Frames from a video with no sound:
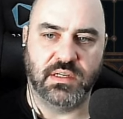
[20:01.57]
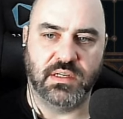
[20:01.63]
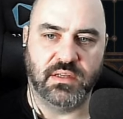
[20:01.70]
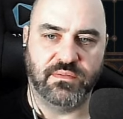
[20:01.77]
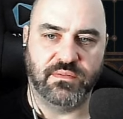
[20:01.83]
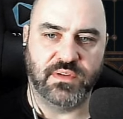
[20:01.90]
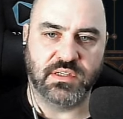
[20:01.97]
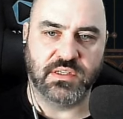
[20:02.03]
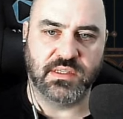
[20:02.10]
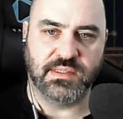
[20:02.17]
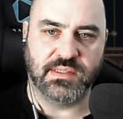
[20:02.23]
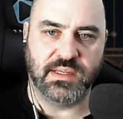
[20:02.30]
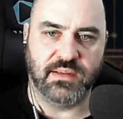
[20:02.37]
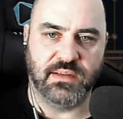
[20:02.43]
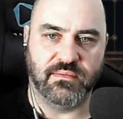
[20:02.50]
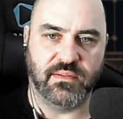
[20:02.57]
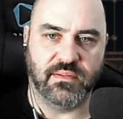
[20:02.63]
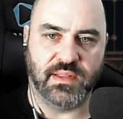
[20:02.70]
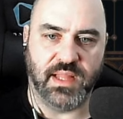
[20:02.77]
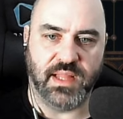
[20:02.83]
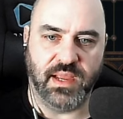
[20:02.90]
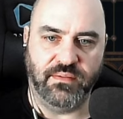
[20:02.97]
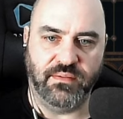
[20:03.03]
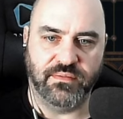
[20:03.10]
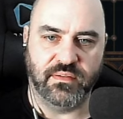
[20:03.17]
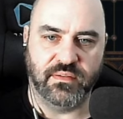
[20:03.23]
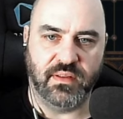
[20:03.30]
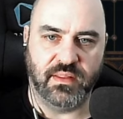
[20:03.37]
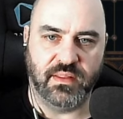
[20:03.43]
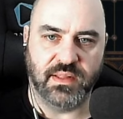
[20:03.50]
efficiency of life.
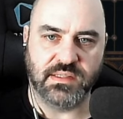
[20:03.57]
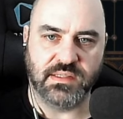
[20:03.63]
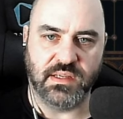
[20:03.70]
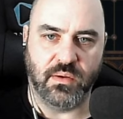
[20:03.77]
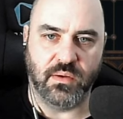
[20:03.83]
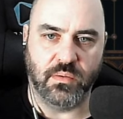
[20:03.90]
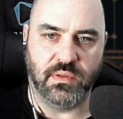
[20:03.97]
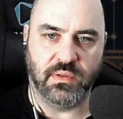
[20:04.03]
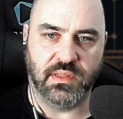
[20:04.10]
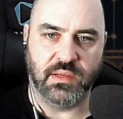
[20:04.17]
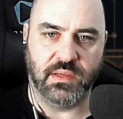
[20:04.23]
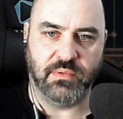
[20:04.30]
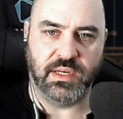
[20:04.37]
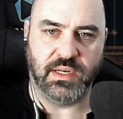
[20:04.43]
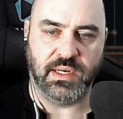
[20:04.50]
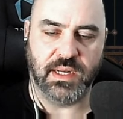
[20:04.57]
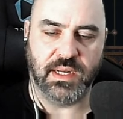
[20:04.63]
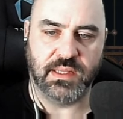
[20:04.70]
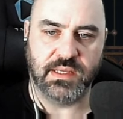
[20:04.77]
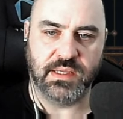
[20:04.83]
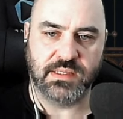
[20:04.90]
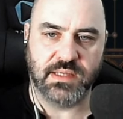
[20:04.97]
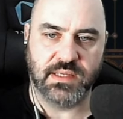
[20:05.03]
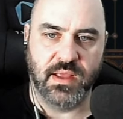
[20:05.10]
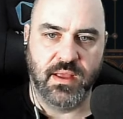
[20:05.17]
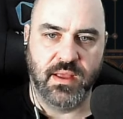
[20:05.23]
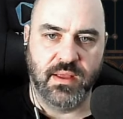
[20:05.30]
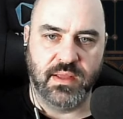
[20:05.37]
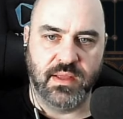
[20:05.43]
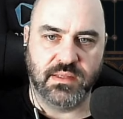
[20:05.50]
That's the only thing we need out of this.
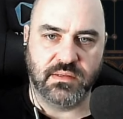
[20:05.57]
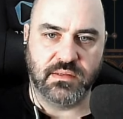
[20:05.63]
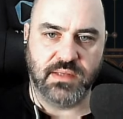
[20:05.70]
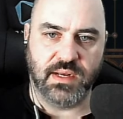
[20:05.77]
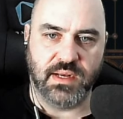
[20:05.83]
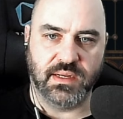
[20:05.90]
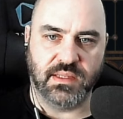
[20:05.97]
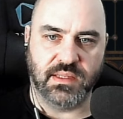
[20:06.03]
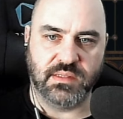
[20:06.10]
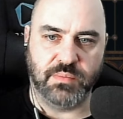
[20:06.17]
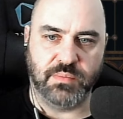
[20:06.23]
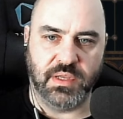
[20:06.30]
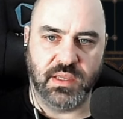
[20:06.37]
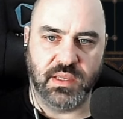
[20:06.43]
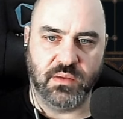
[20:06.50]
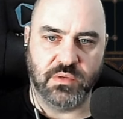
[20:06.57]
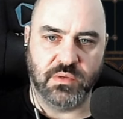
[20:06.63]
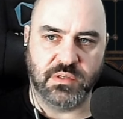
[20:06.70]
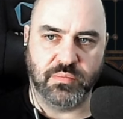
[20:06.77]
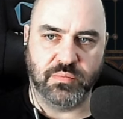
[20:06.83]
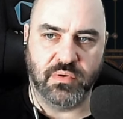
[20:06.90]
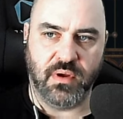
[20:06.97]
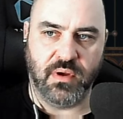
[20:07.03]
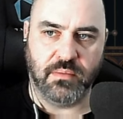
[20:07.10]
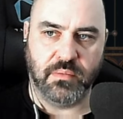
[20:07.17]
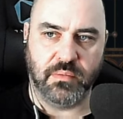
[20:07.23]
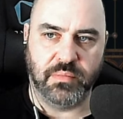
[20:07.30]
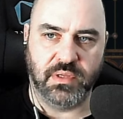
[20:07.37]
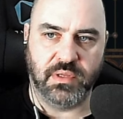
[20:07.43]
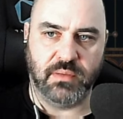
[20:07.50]
Technically speaking, we should
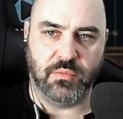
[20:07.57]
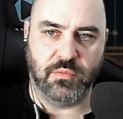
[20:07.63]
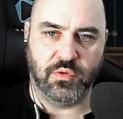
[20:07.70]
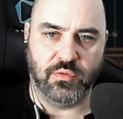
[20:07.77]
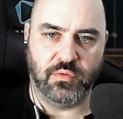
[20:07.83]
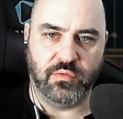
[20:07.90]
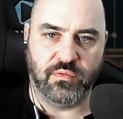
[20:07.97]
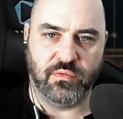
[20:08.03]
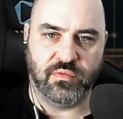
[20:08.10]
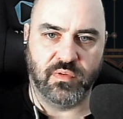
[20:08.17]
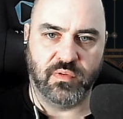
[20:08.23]
probably move